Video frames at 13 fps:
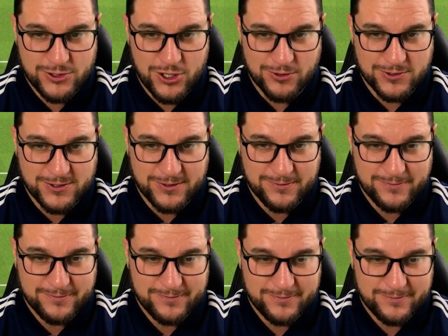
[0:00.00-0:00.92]
Johnson.
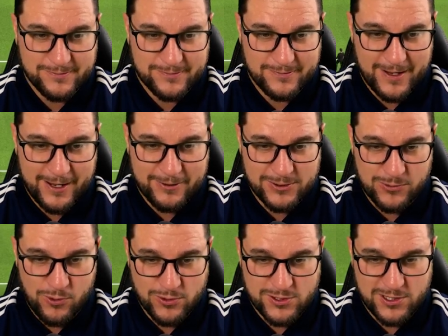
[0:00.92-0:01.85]
Out
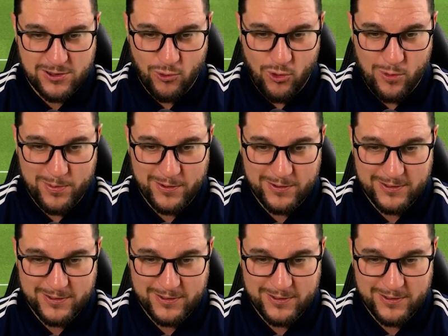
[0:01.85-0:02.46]
towards Thorpe.